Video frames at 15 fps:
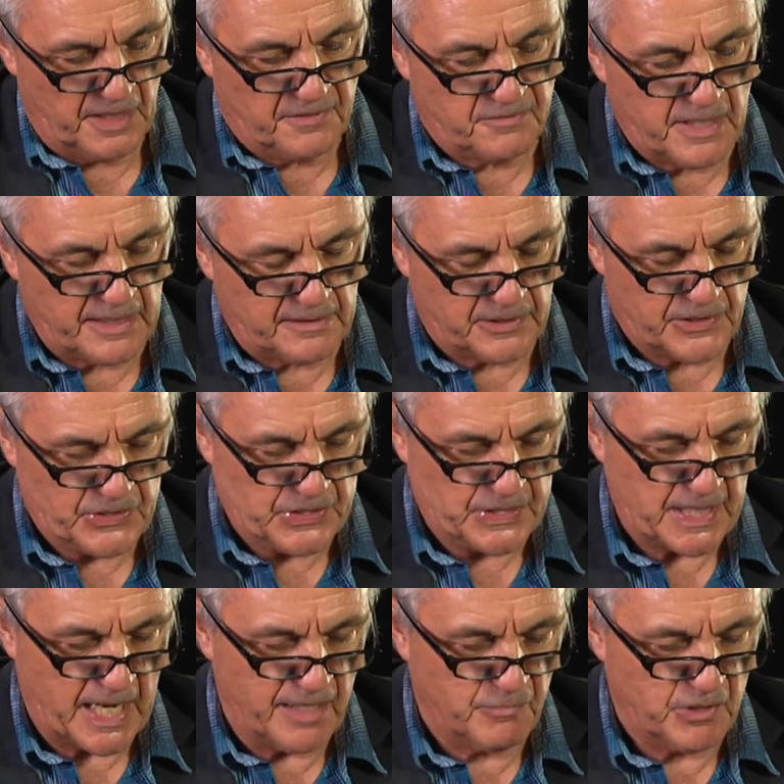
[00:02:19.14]
Needless to
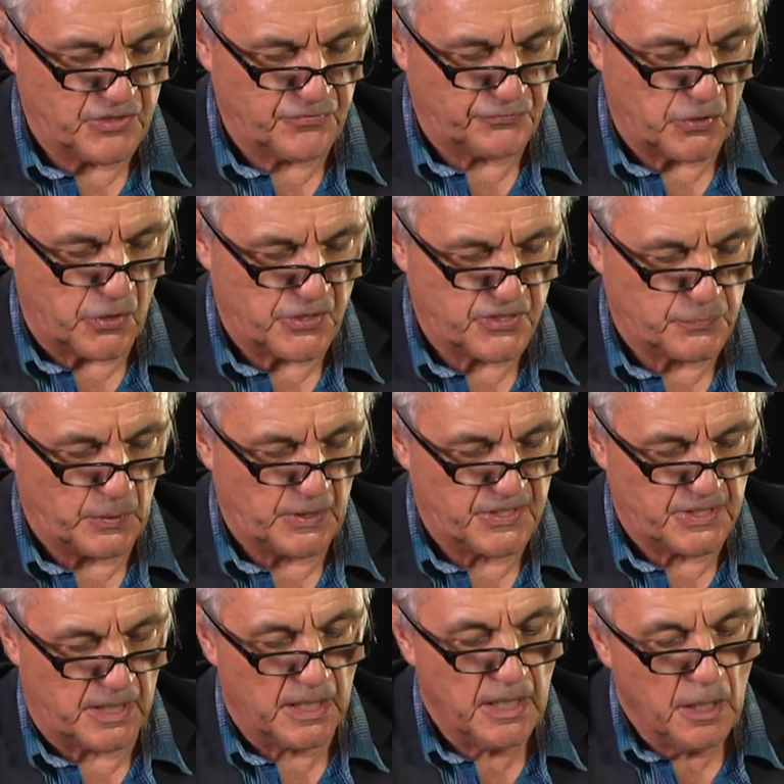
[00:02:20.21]
say, Miss Frost was
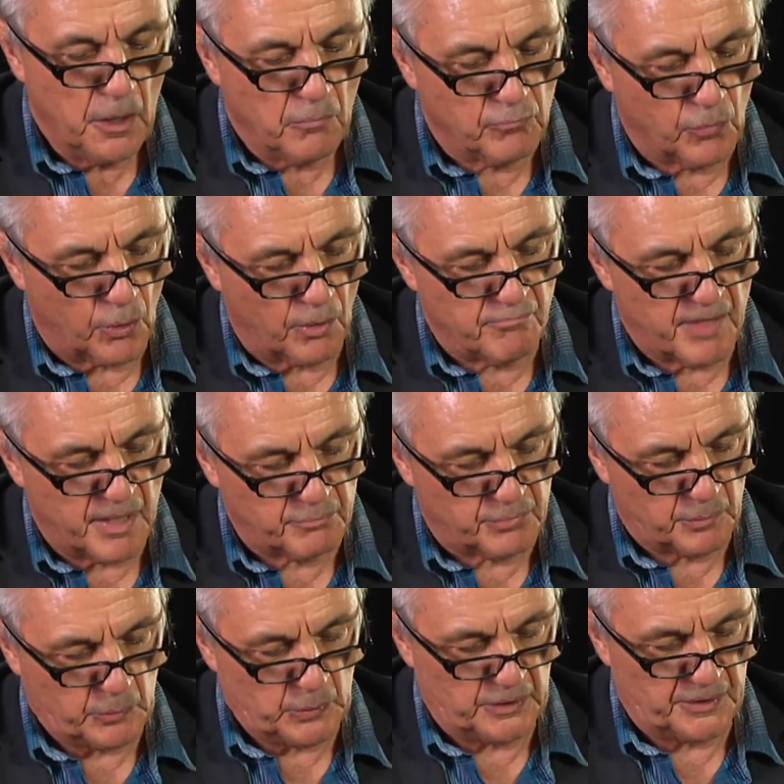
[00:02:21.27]
a more
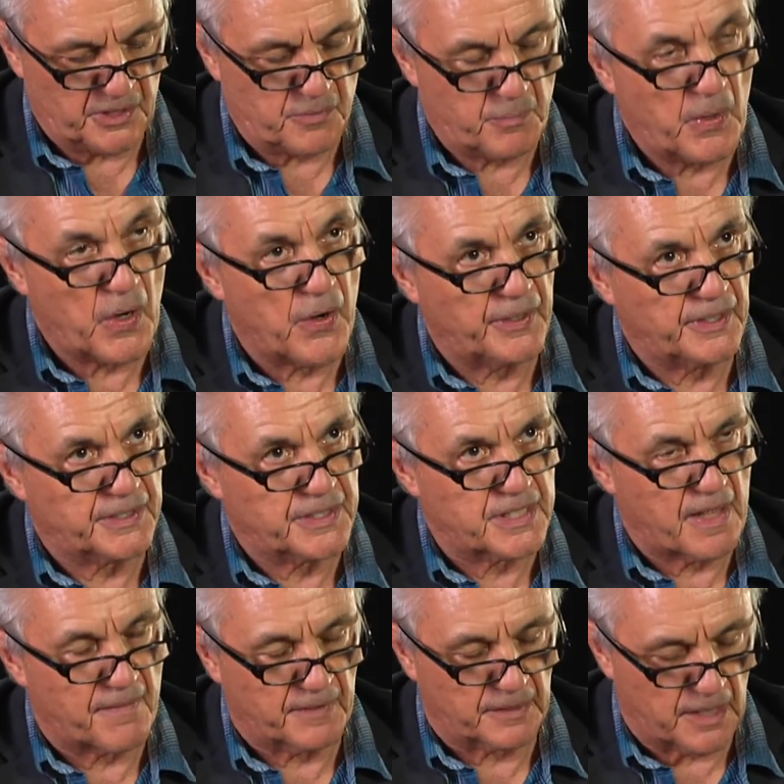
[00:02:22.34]
memorable experience
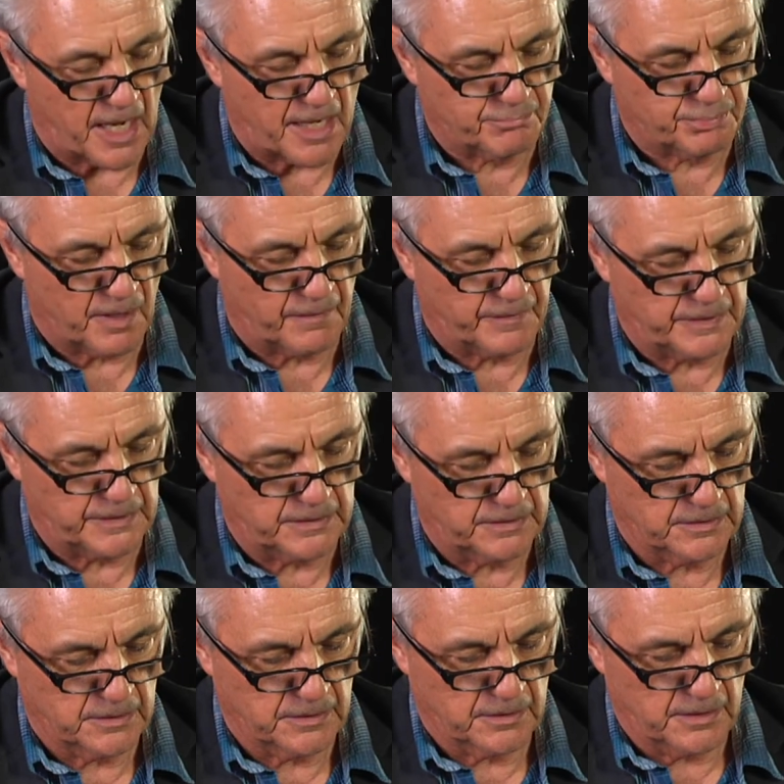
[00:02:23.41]
than the library.
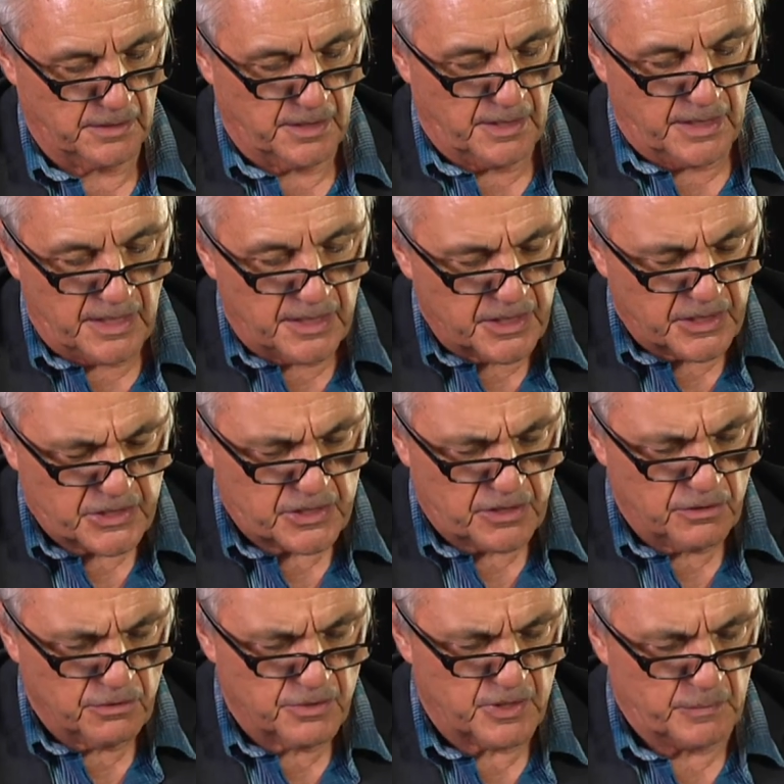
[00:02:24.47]

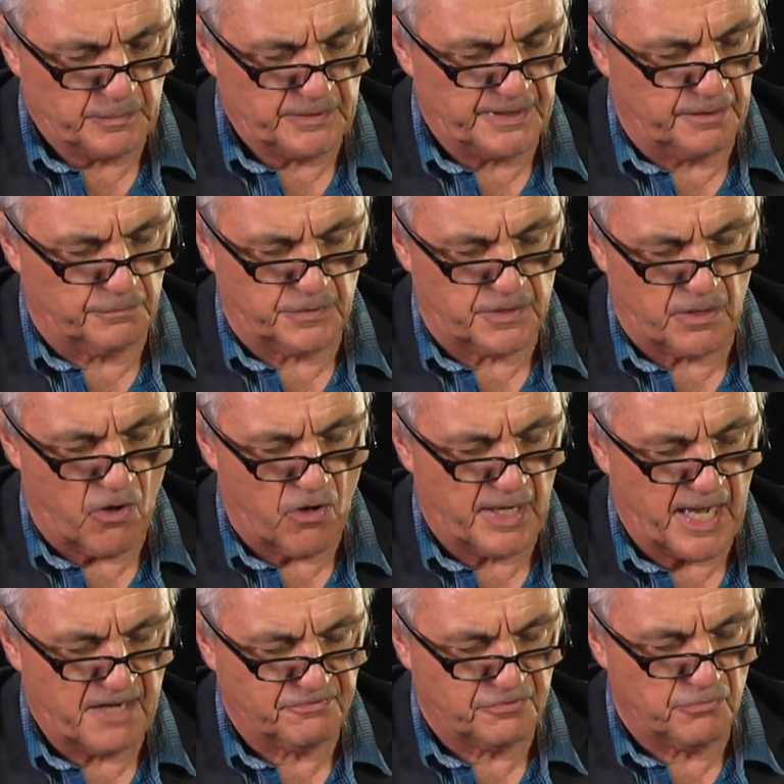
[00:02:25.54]
Inexcusably, it was long
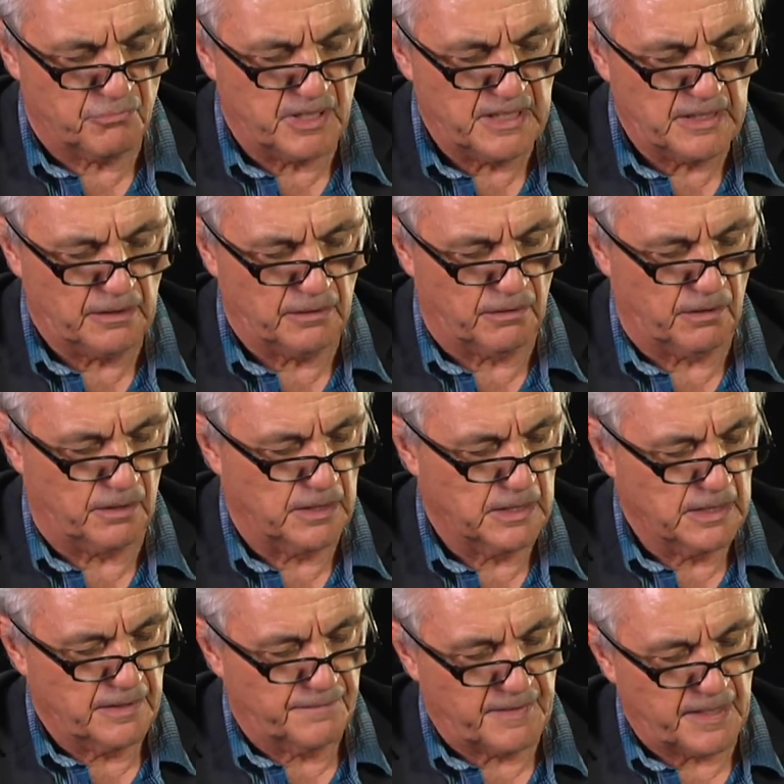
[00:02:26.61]
after meeting her
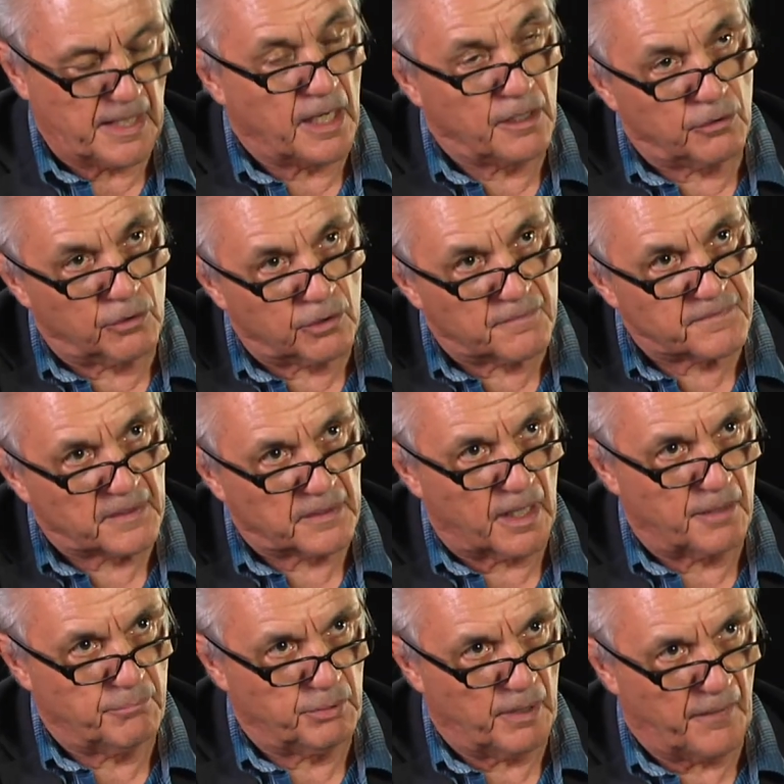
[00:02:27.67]
that I learned the
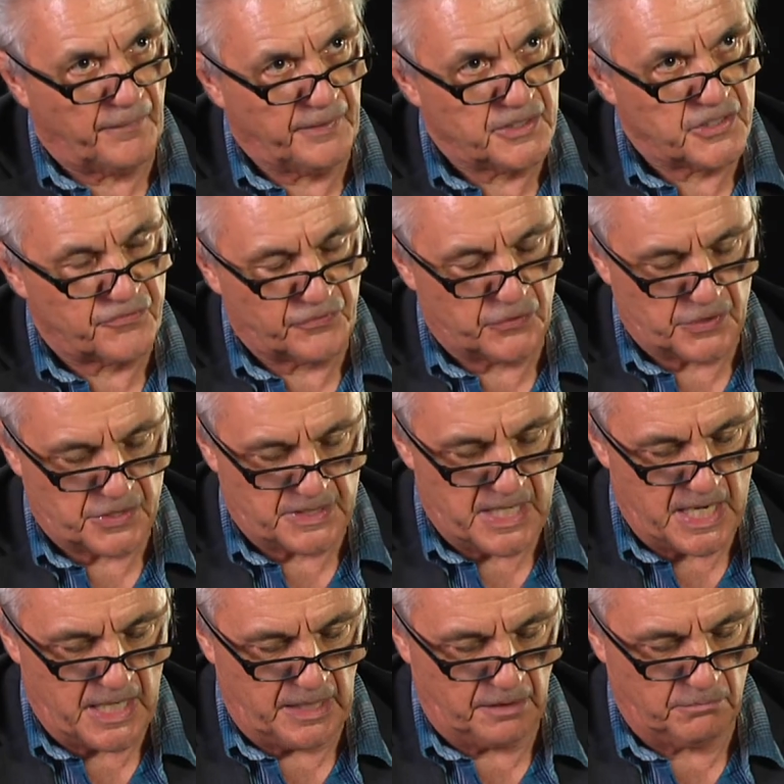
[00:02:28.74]
librarian's first
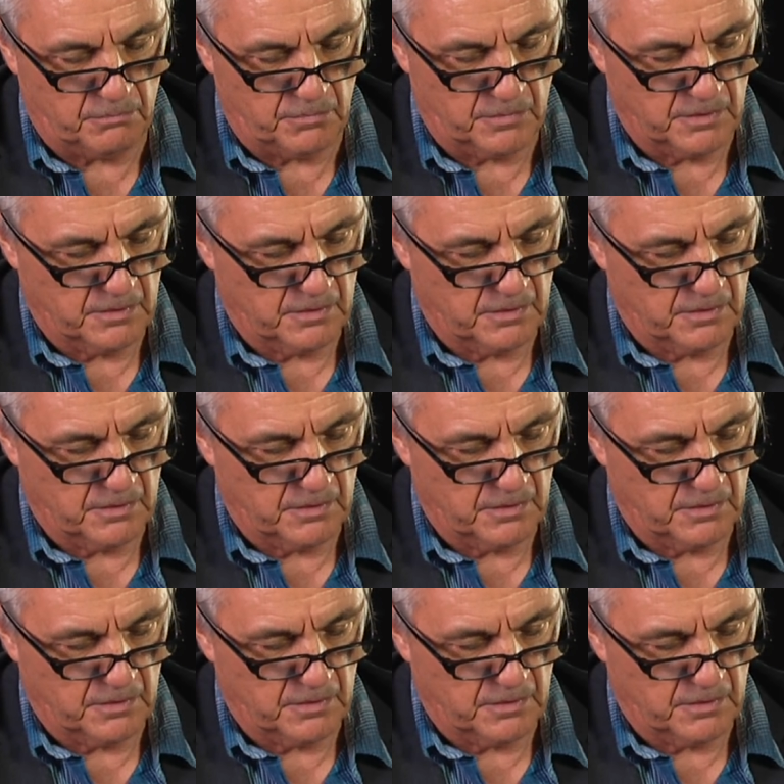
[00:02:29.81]
name.